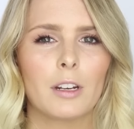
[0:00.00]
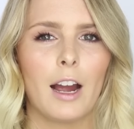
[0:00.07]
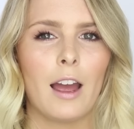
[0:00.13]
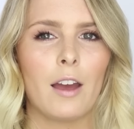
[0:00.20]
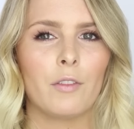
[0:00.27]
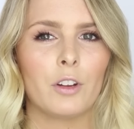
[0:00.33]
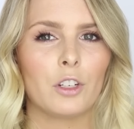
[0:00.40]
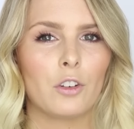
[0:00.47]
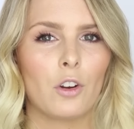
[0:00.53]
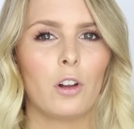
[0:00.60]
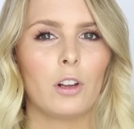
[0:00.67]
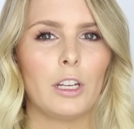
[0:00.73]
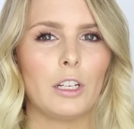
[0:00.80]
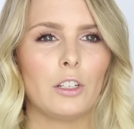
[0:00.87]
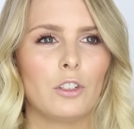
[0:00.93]
that I have
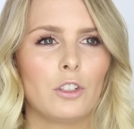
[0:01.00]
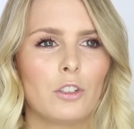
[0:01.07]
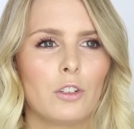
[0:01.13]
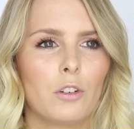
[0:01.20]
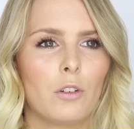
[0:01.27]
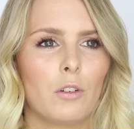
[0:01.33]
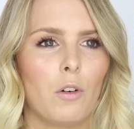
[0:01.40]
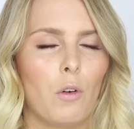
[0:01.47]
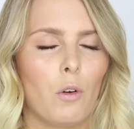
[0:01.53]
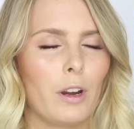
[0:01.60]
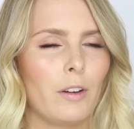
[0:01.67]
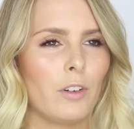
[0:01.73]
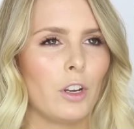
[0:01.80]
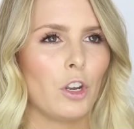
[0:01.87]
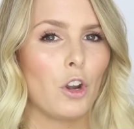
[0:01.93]
acknowledged or
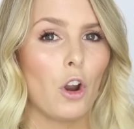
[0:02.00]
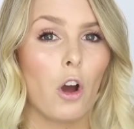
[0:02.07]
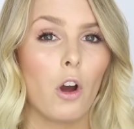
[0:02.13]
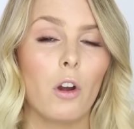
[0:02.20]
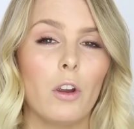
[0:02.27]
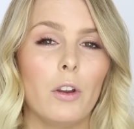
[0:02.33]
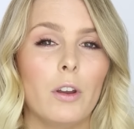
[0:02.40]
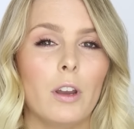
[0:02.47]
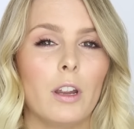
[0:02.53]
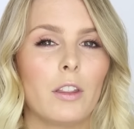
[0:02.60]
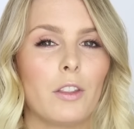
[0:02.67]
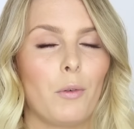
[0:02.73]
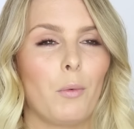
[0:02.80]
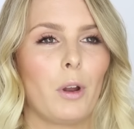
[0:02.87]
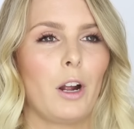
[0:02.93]
even known
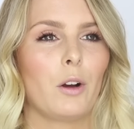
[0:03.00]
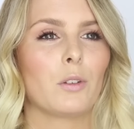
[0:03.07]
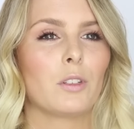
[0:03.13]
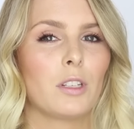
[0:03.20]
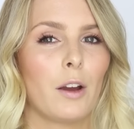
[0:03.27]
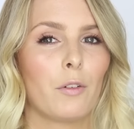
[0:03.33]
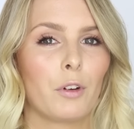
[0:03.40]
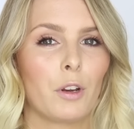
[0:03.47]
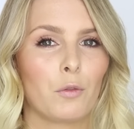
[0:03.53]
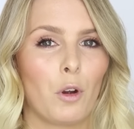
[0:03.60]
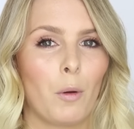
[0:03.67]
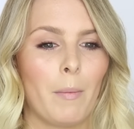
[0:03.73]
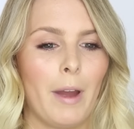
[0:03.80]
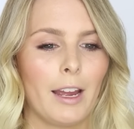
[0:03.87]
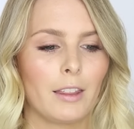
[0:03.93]
that what I was suffering
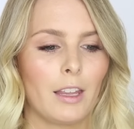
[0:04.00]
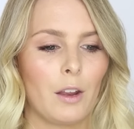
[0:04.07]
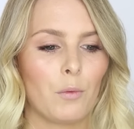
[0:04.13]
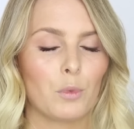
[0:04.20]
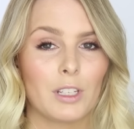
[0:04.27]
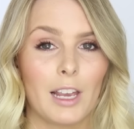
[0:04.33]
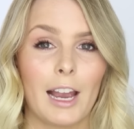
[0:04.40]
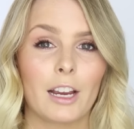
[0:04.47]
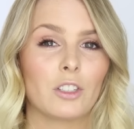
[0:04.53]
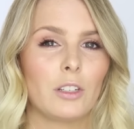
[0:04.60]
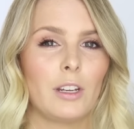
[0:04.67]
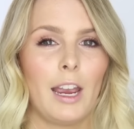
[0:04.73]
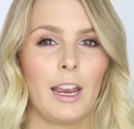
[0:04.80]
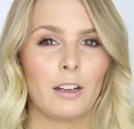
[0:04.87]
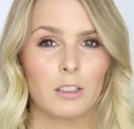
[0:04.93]
from back then was
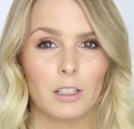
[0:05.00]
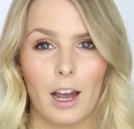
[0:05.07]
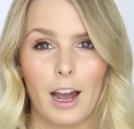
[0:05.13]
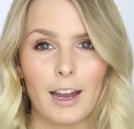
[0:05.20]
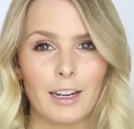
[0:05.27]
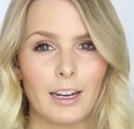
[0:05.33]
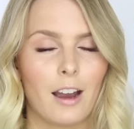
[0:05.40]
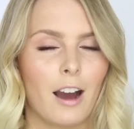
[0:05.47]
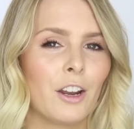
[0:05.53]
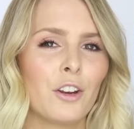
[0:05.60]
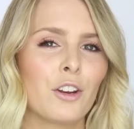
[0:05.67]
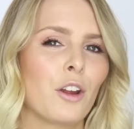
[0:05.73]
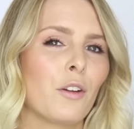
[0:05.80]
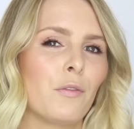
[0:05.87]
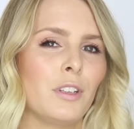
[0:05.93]
actually anxiety. I
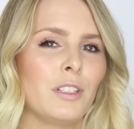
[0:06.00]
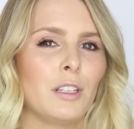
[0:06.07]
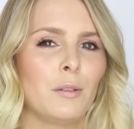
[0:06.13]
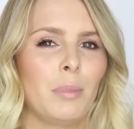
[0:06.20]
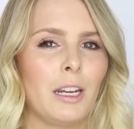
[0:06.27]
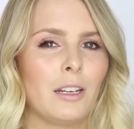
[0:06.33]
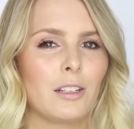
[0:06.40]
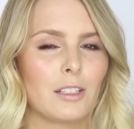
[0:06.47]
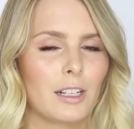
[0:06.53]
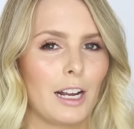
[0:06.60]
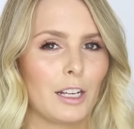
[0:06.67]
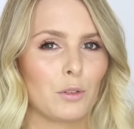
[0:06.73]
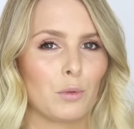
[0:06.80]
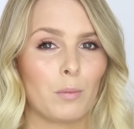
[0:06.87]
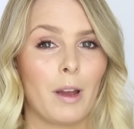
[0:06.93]
don't know if this had been
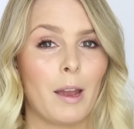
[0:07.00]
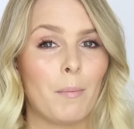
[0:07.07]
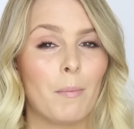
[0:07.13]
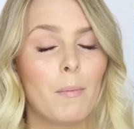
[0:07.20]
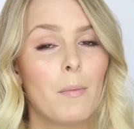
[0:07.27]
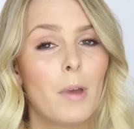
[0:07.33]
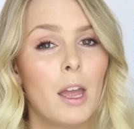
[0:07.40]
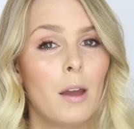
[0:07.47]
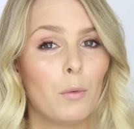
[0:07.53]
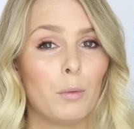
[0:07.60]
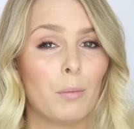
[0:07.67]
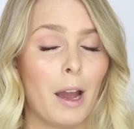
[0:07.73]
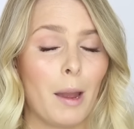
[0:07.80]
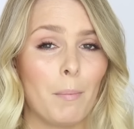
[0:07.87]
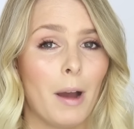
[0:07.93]
discussed with my
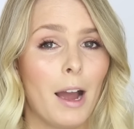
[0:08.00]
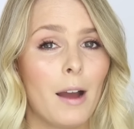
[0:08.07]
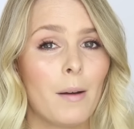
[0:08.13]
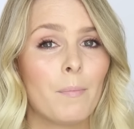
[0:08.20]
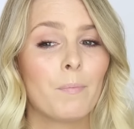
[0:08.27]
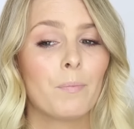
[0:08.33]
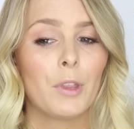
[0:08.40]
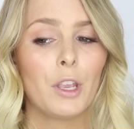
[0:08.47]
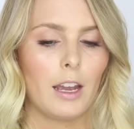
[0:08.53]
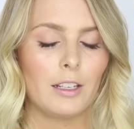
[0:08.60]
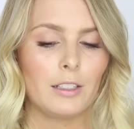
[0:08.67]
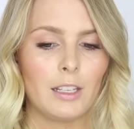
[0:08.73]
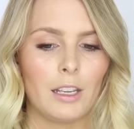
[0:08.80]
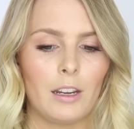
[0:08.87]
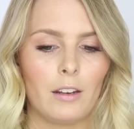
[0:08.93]
mum,
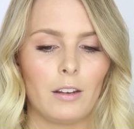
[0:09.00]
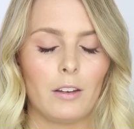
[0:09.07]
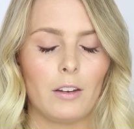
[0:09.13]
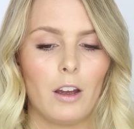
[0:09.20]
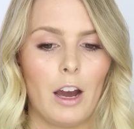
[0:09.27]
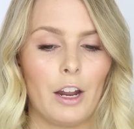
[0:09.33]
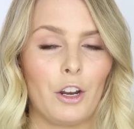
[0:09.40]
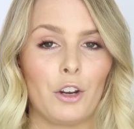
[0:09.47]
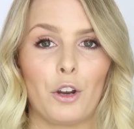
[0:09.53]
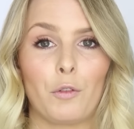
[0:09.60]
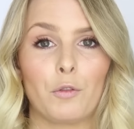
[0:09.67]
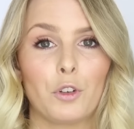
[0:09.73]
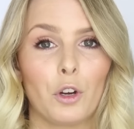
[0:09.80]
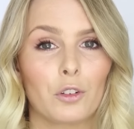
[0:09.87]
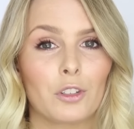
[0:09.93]
as in, I don't know
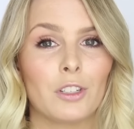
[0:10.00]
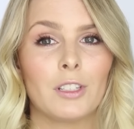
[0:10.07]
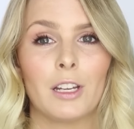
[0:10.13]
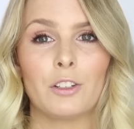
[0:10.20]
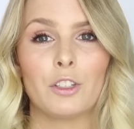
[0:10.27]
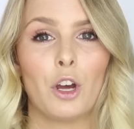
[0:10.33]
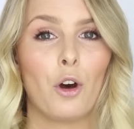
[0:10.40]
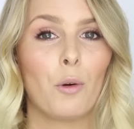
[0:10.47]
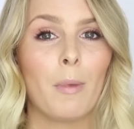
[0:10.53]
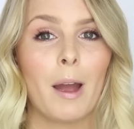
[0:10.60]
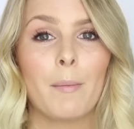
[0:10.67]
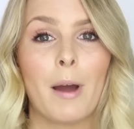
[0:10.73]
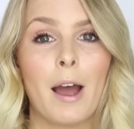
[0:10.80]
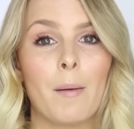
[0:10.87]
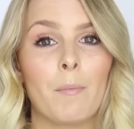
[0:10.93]
if doctors had told
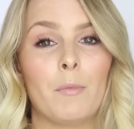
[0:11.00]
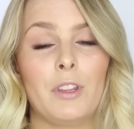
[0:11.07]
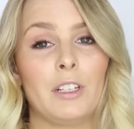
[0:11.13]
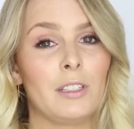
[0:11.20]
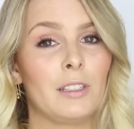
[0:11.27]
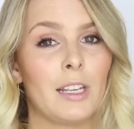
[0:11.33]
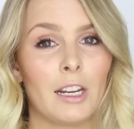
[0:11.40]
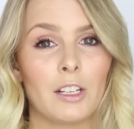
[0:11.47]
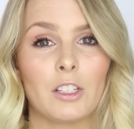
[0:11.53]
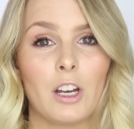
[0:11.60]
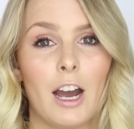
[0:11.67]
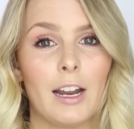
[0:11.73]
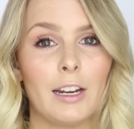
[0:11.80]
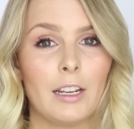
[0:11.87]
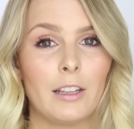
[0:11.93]
my mum this is
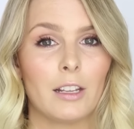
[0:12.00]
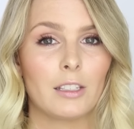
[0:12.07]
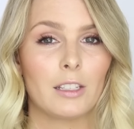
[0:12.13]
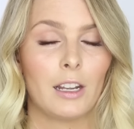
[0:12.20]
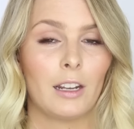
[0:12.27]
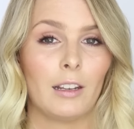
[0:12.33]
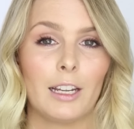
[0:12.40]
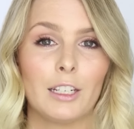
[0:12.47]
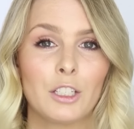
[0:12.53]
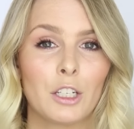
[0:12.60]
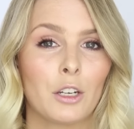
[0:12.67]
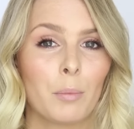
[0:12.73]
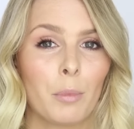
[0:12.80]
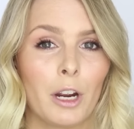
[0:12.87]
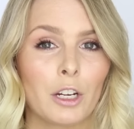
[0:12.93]
anxiety that's then led
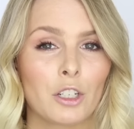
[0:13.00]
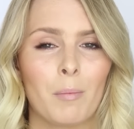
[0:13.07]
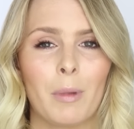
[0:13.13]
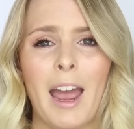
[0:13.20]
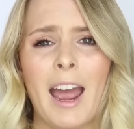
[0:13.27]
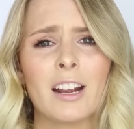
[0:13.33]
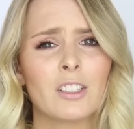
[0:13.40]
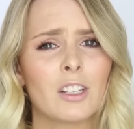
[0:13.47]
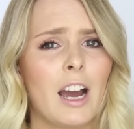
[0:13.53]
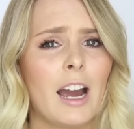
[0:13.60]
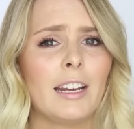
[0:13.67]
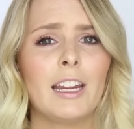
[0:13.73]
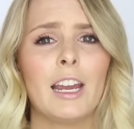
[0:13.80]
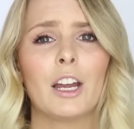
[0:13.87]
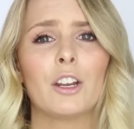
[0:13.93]
to depression, but
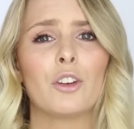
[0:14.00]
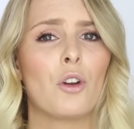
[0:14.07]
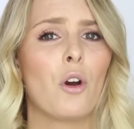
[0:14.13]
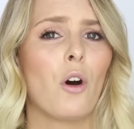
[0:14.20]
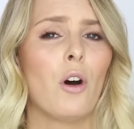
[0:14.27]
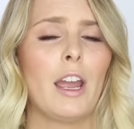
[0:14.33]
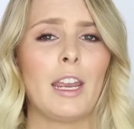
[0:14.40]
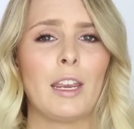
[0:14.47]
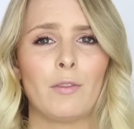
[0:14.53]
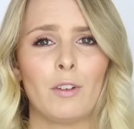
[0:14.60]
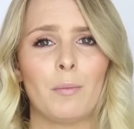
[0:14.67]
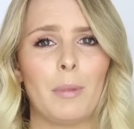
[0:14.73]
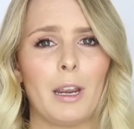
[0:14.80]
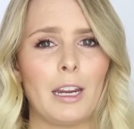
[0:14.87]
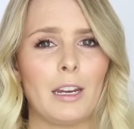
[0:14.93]
anxiety had not
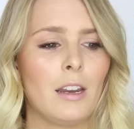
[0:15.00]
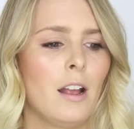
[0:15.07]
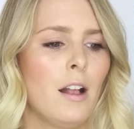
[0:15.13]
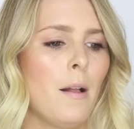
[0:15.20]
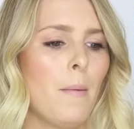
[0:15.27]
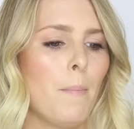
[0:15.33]
even been